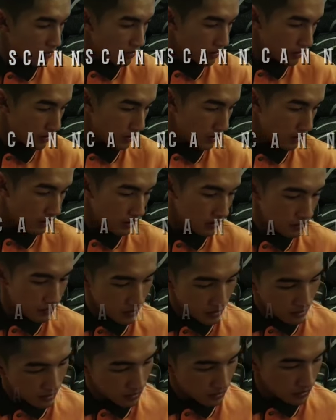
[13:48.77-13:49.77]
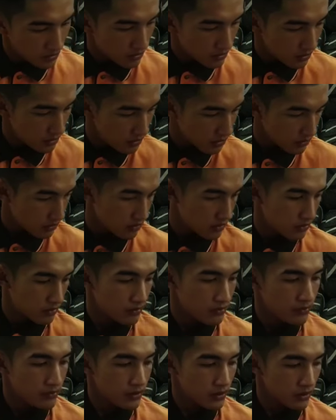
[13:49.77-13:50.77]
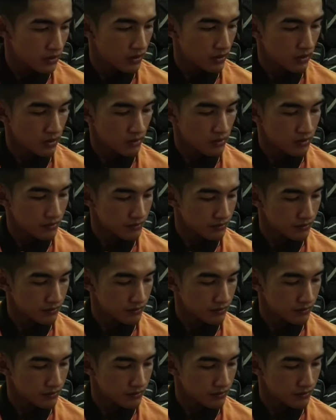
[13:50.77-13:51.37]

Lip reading: Okay, I'm gonna show to you all.